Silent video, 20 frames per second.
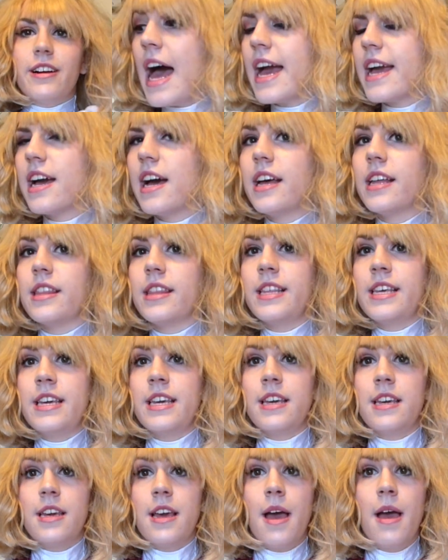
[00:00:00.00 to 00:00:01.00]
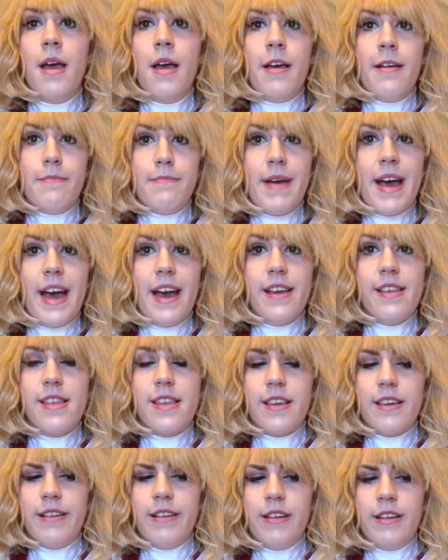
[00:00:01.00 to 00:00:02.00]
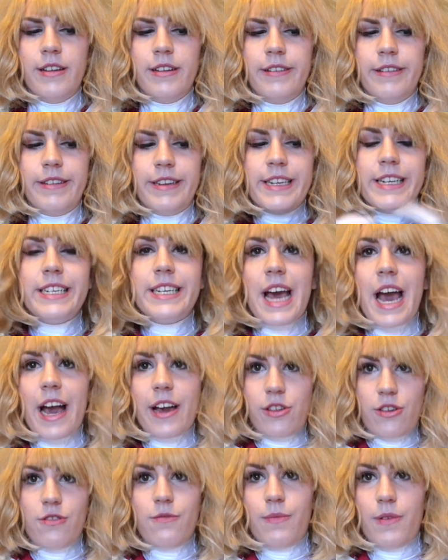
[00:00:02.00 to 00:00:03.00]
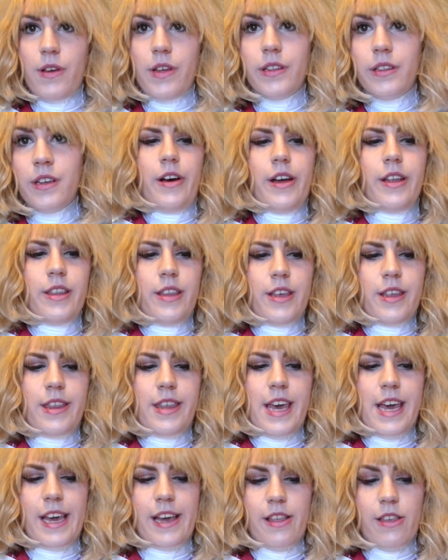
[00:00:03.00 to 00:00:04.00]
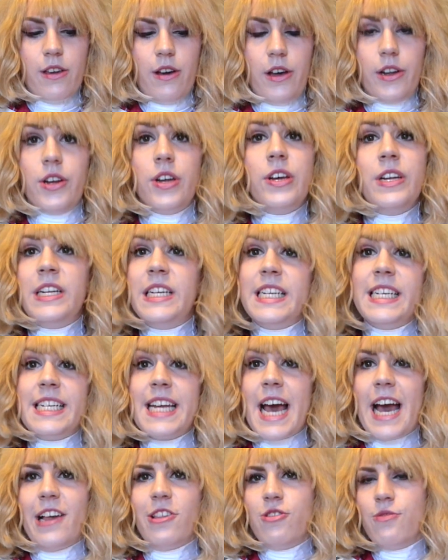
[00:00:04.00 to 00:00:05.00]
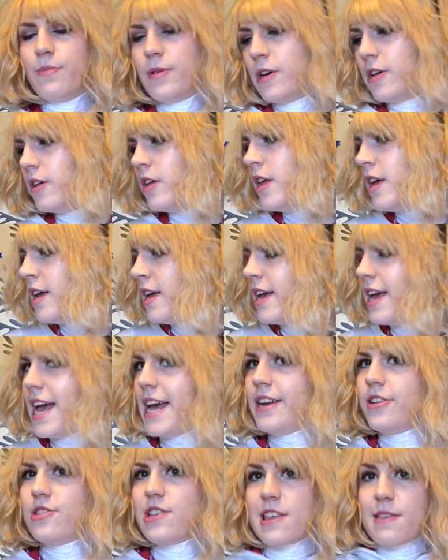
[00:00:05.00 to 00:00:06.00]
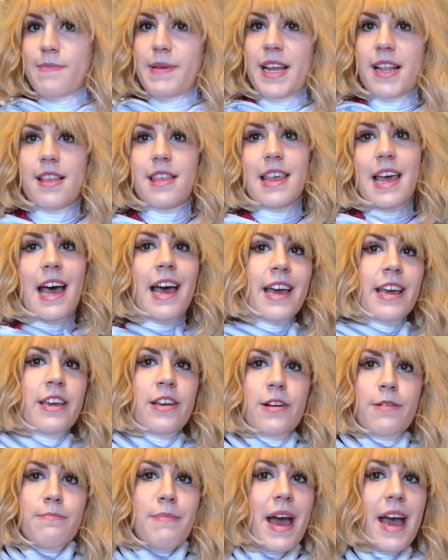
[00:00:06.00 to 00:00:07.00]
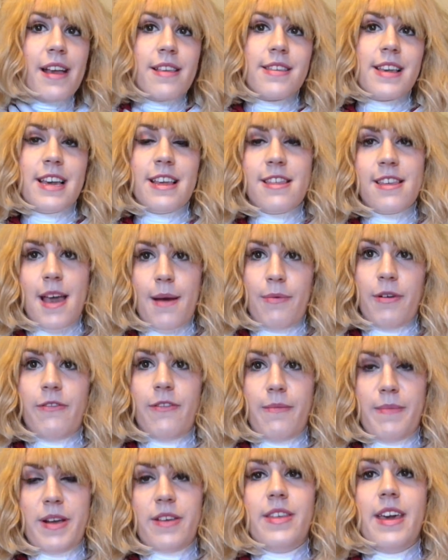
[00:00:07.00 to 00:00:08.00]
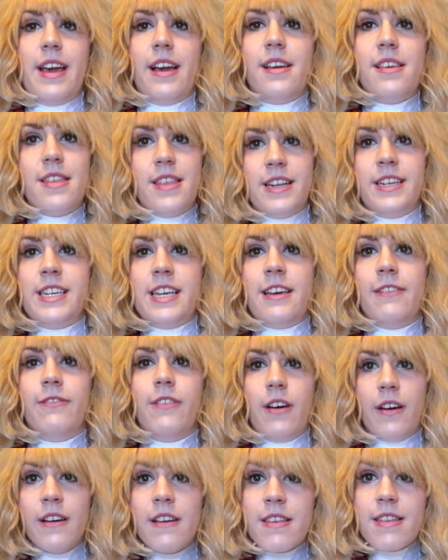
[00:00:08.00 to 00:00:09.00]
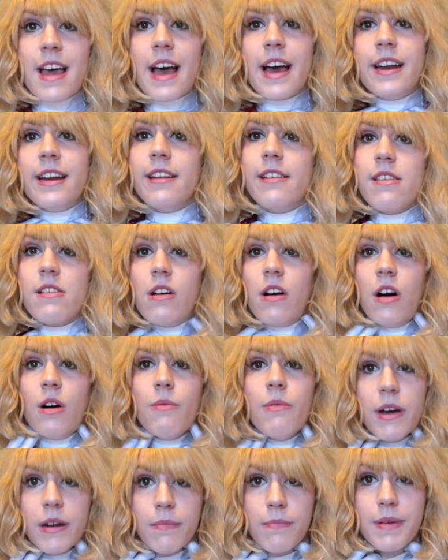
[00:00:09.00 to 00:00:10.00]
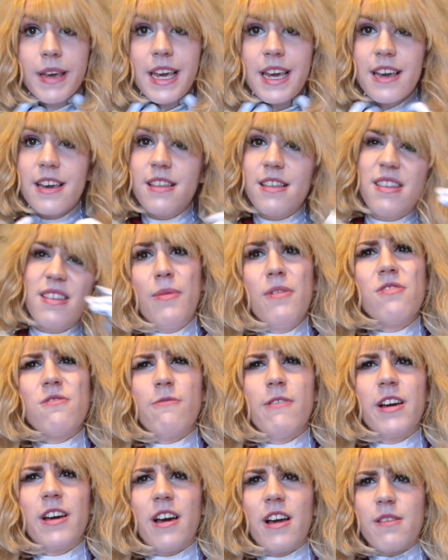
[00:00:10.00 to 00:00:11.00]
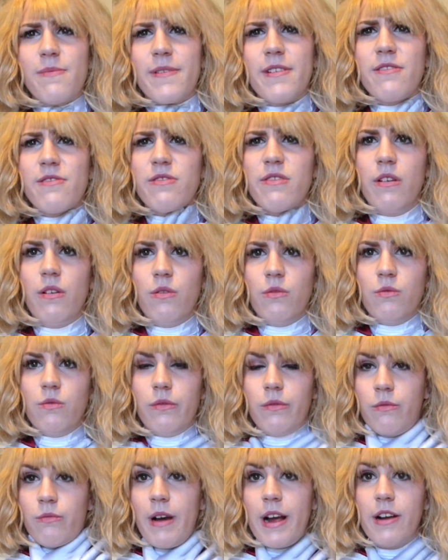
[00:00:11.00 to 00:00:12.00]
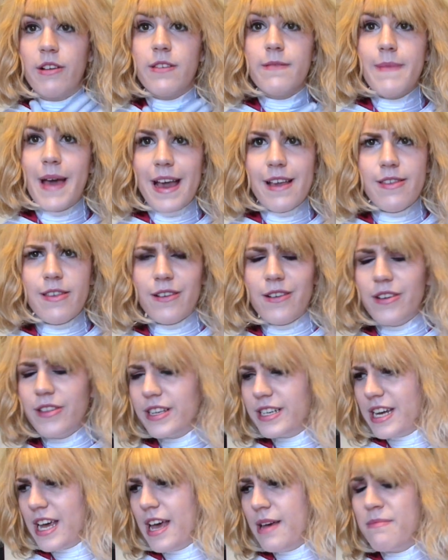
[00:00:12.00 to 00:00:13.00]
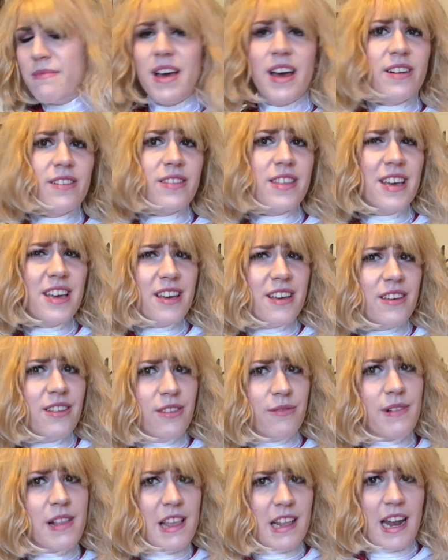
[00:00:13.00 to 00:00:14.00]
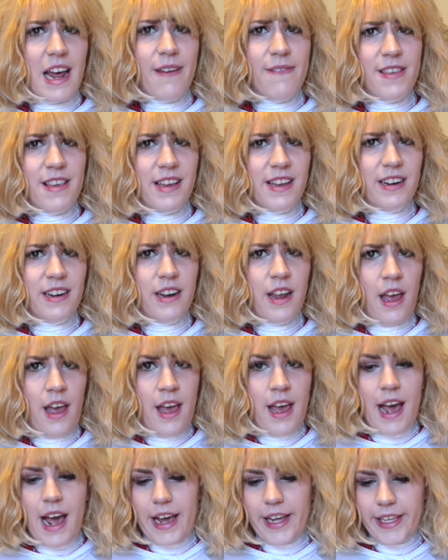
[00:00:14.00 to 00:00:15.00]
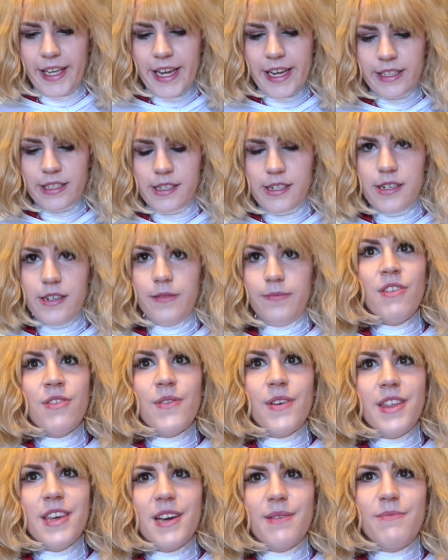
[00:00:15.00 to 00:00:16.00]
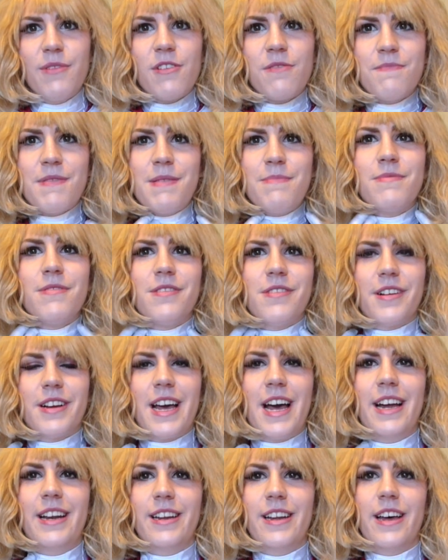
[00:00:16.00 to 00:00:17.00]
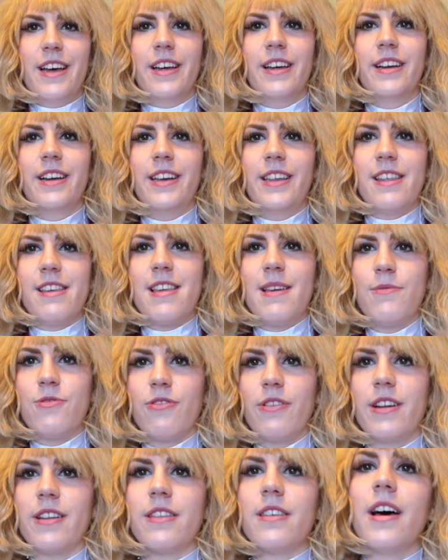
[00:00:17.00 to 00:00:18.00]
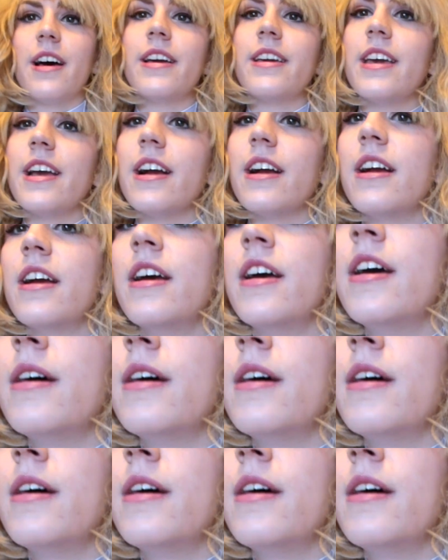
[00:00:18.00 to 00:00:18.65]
I got the mask detachable. On the thing it's called hood detachable, and it just means that your mask is separate from your thing, because the default is that it is all one piece. But most Gwen cosplayers don't wear the mask all the time, I don't think. The ones that I've seen, at least. So I think most people are kind of in the same train of thought here.